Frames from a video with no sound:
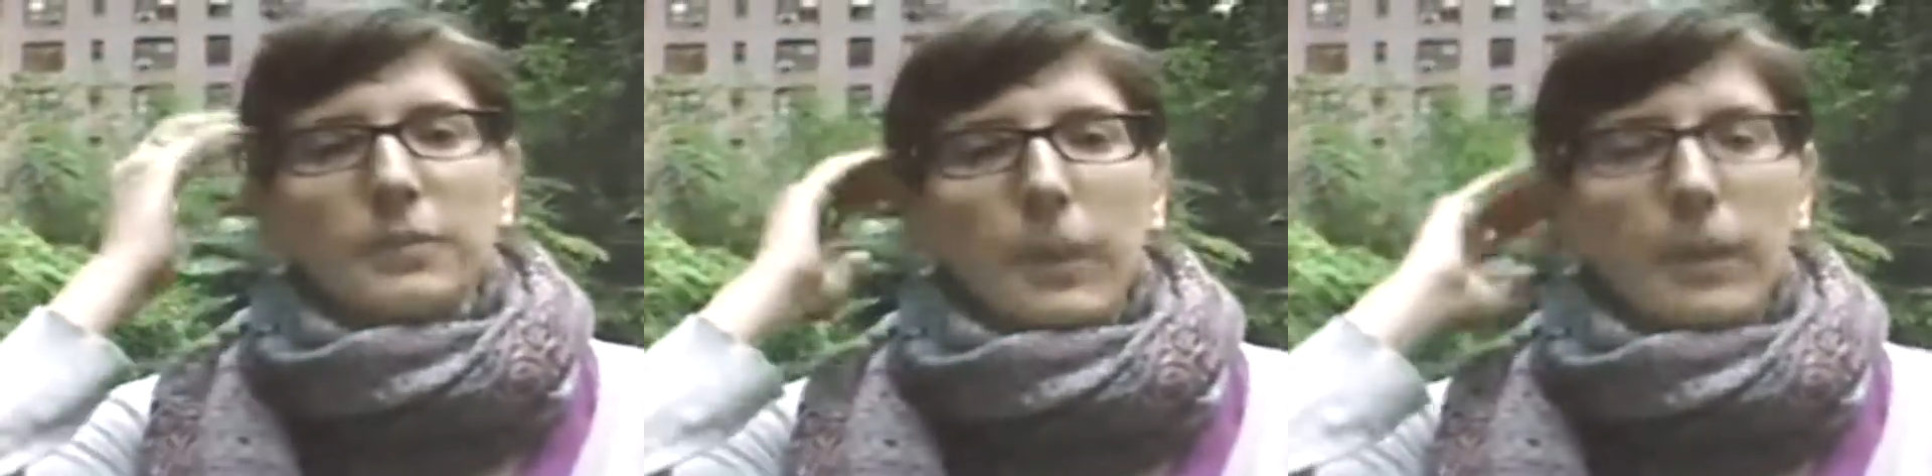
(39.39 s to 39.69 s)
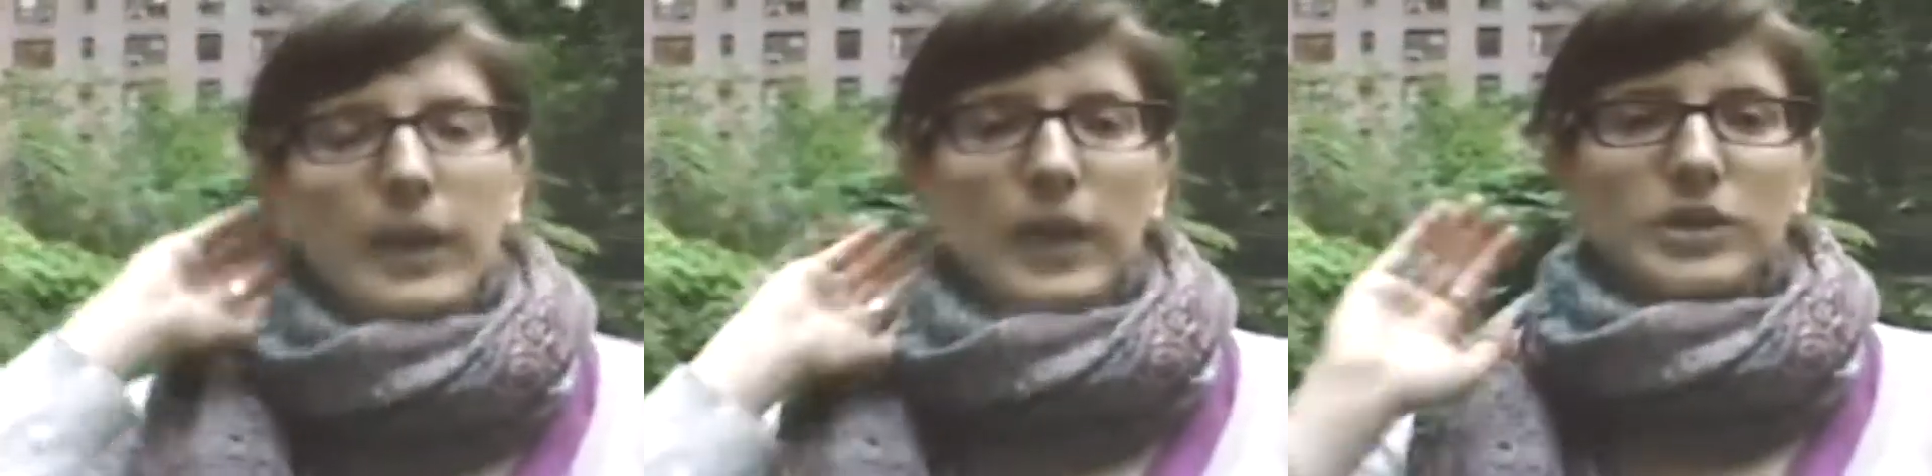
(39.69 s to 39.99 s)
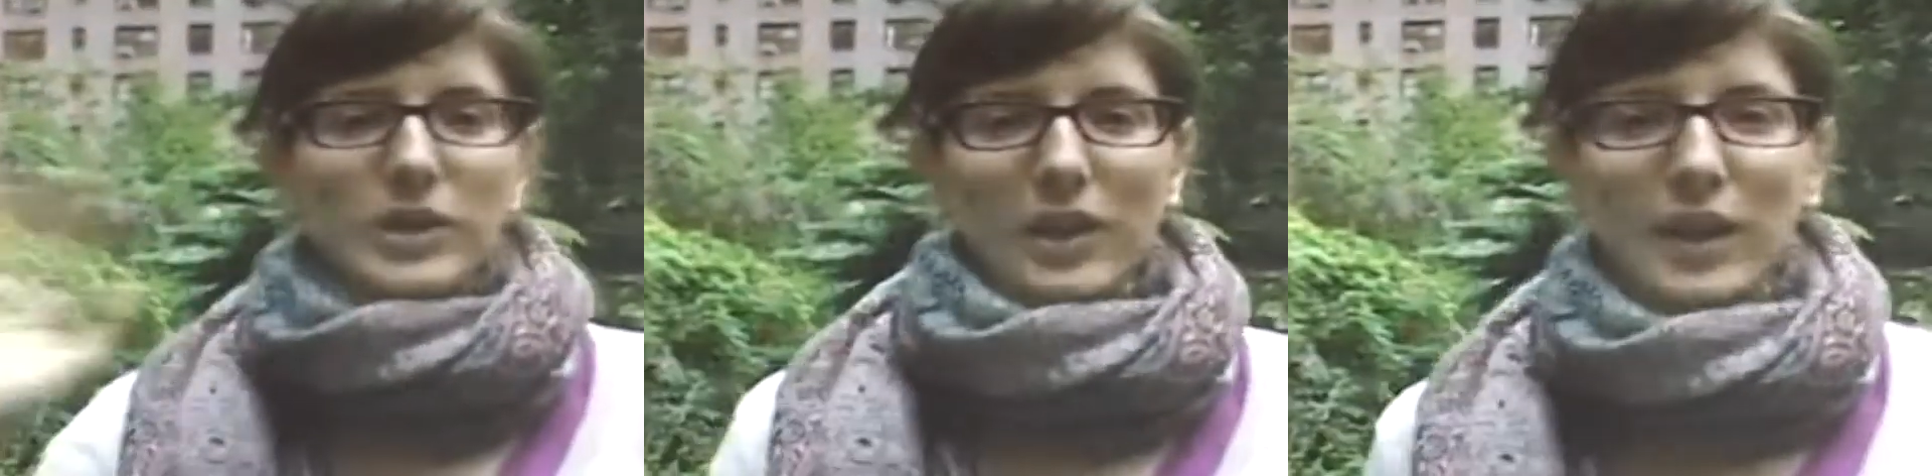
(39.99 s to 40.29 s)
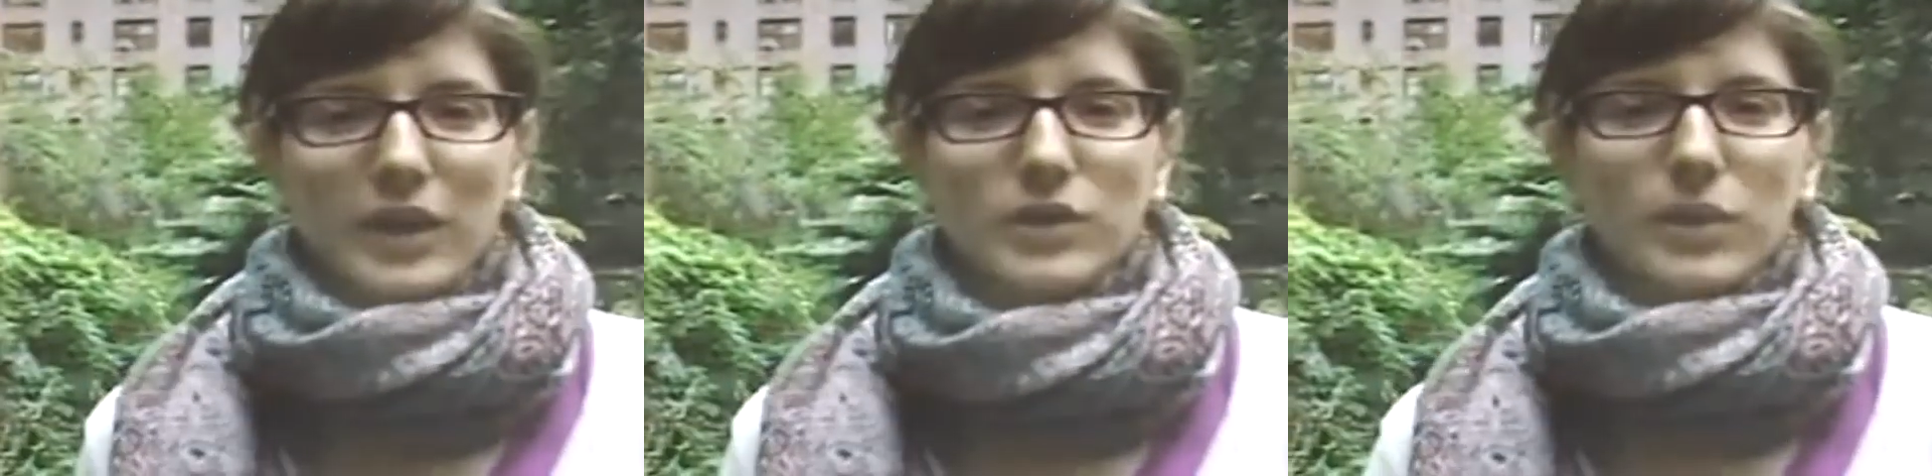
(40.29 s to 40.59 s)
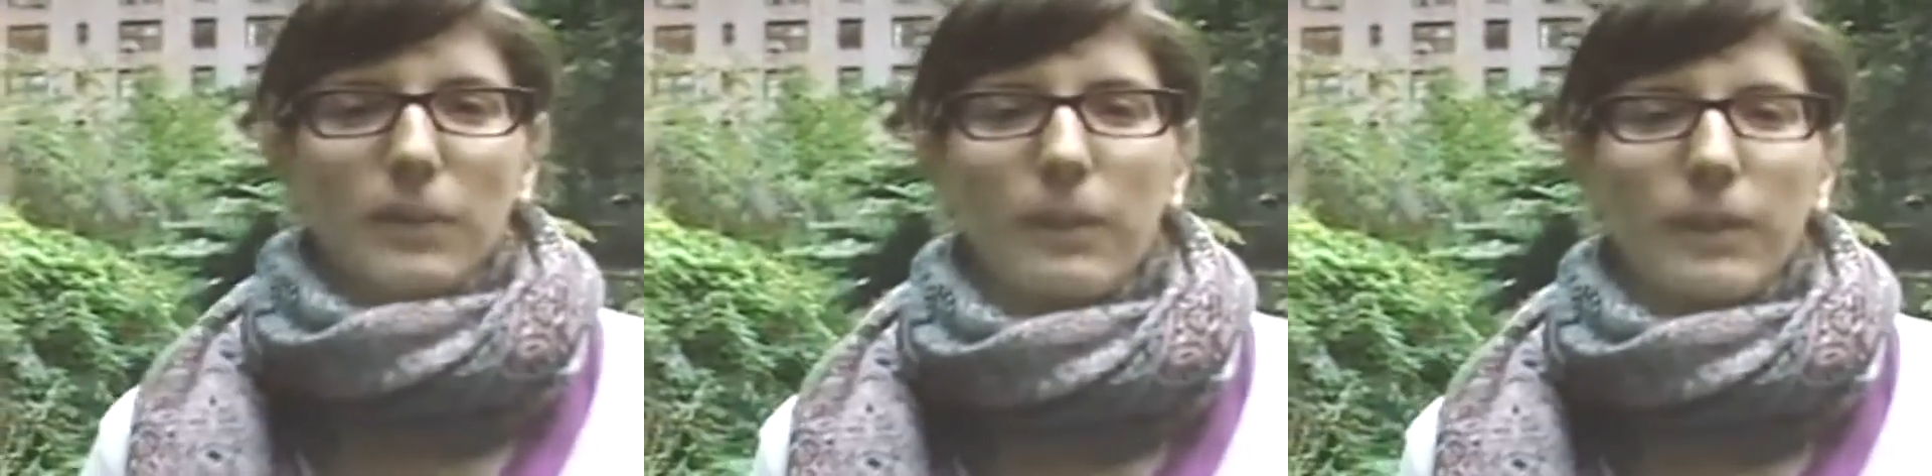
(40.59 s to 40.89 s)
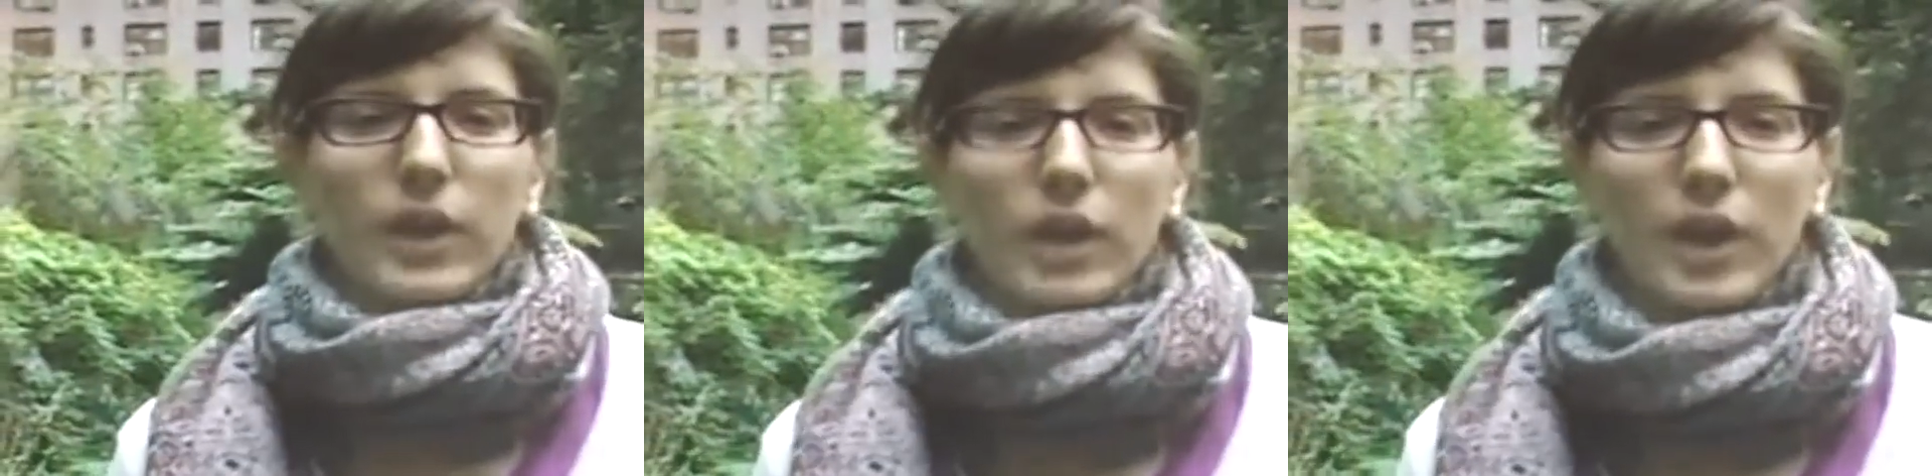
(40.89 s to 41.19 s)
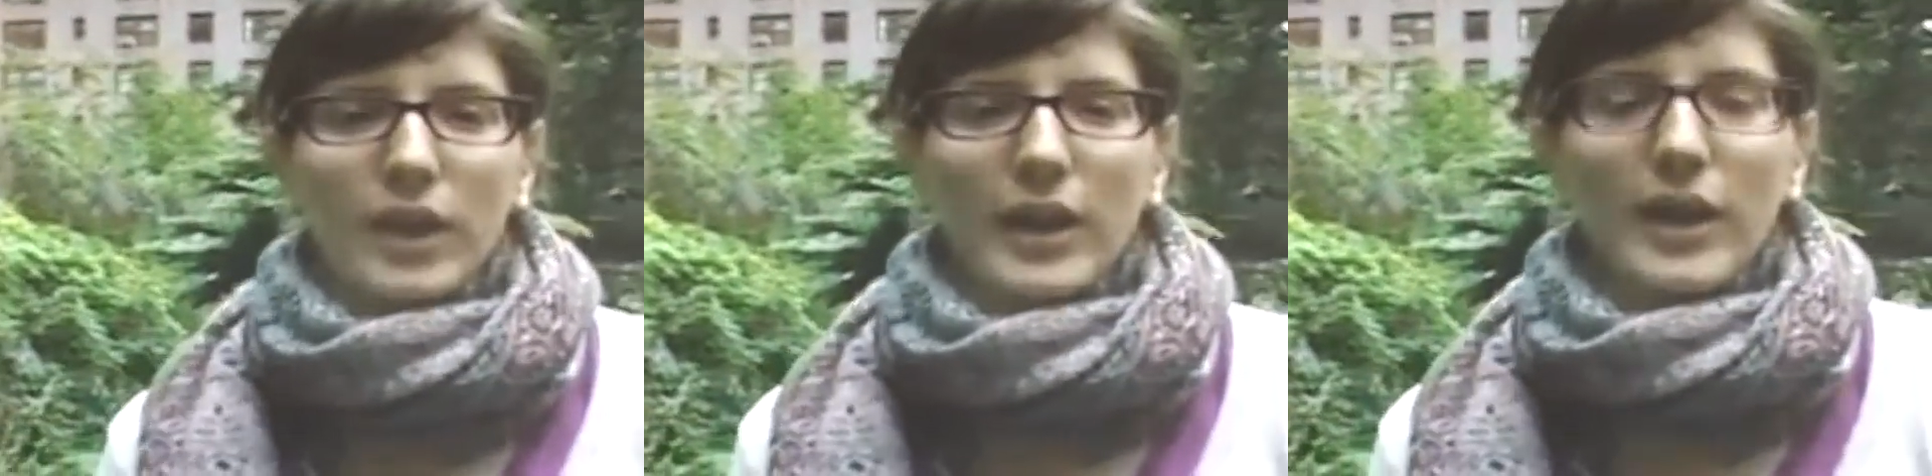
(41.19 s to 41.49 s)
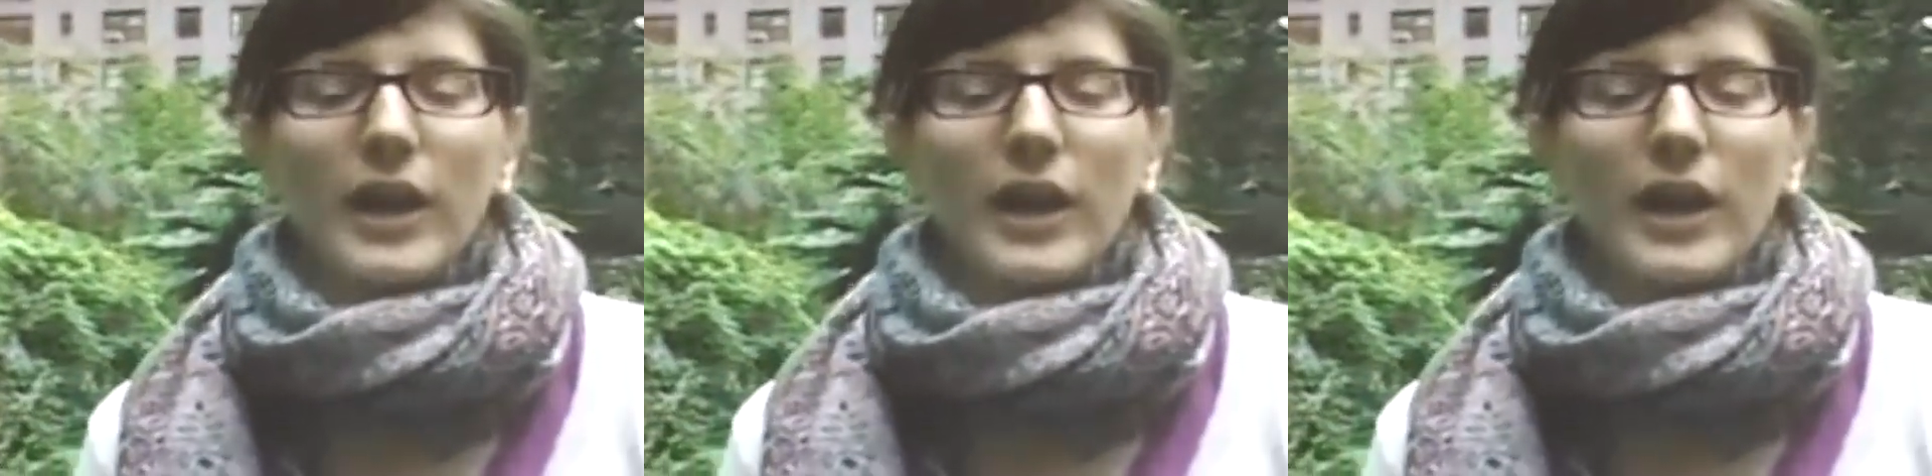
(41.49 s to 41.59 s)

public and turn it into a public garden.